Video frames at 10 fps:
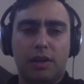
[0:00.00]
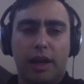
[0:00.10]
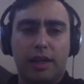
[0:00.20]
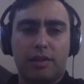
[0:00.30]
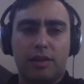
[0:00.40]

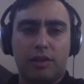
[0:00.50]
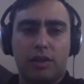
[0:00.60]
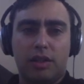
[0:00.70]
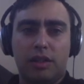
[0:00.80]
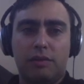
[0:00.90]
guess there's
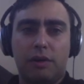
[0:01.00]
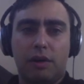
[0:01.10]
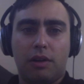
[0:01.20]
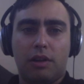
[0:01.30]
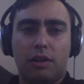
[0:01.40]
a
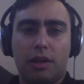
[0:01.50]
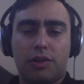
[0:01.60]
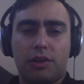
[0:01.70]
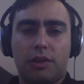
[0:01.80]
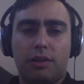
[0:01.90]
default cluster